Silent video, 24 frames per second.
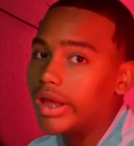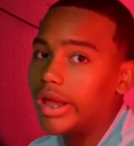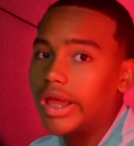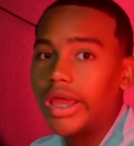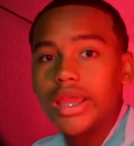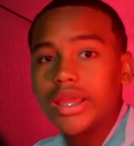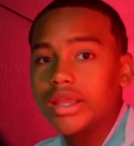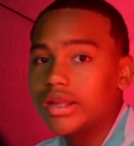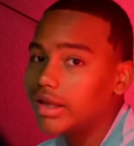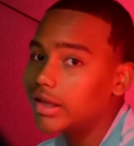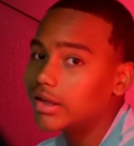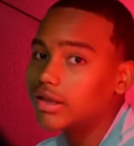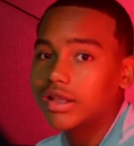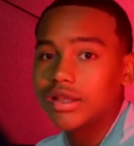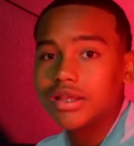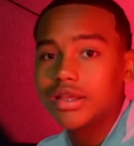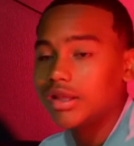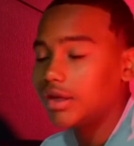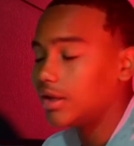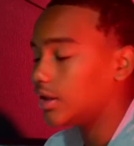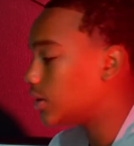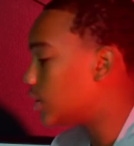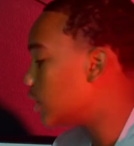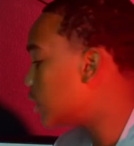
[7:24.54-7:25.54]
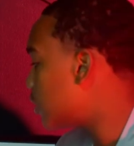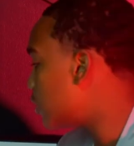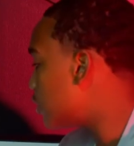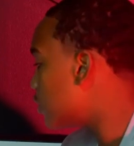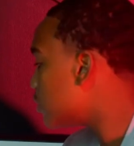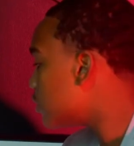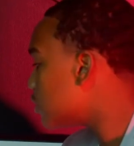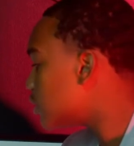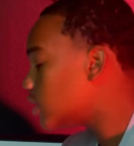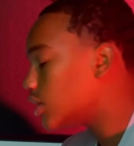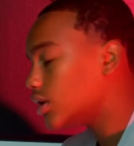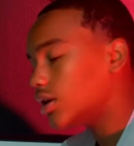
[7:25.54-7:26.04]
ain't nothing getting done.
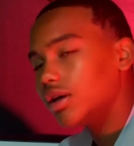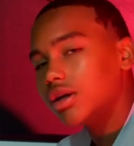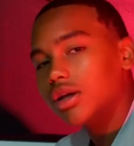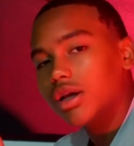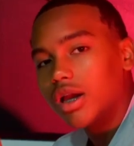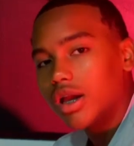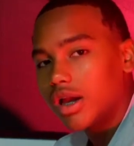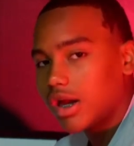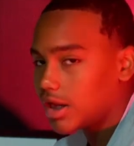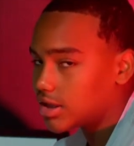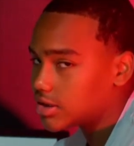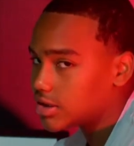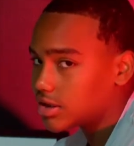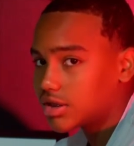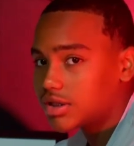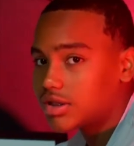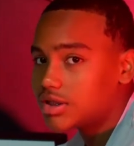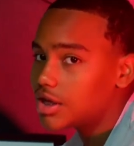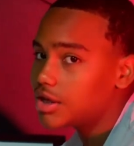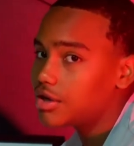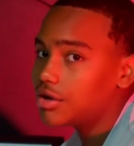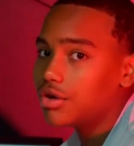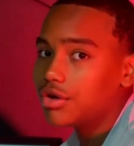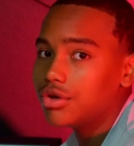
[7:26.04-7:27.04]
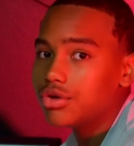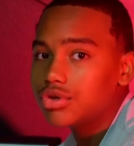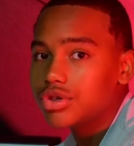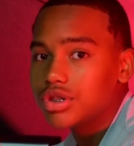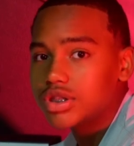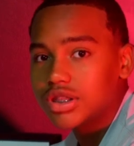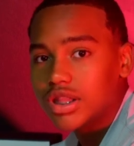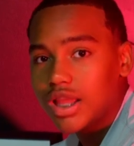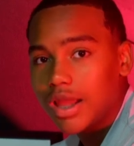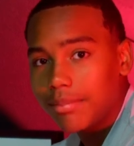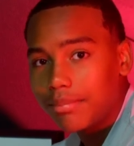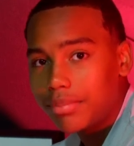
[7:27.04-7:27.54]
As a center, you
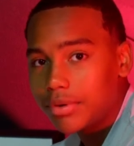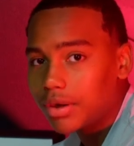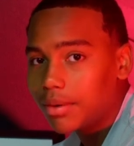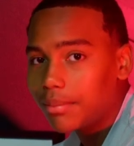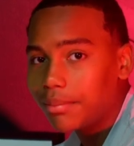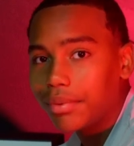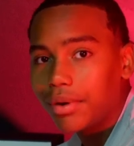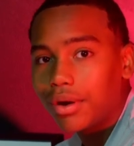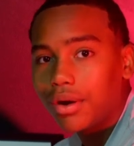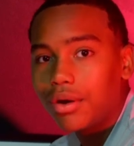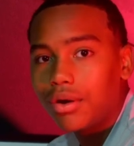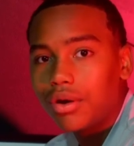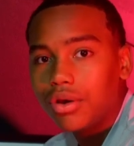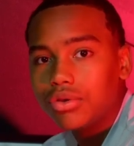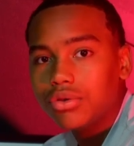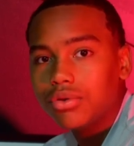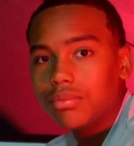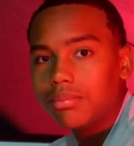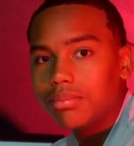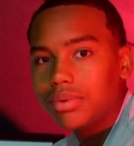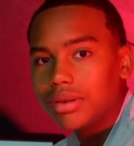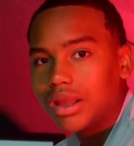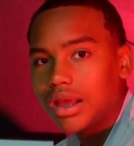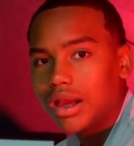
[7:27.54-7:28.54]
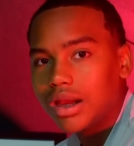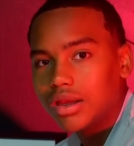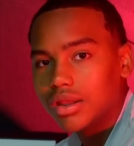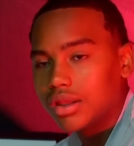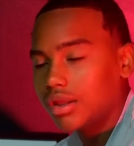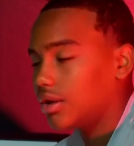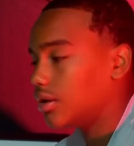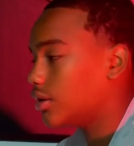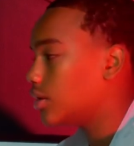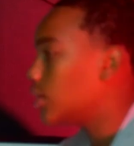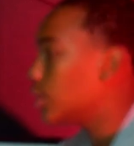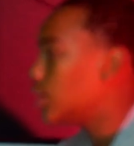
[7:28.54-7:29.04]
snapping the ball, you
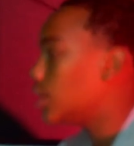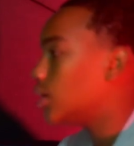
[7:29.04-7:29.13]
blocking.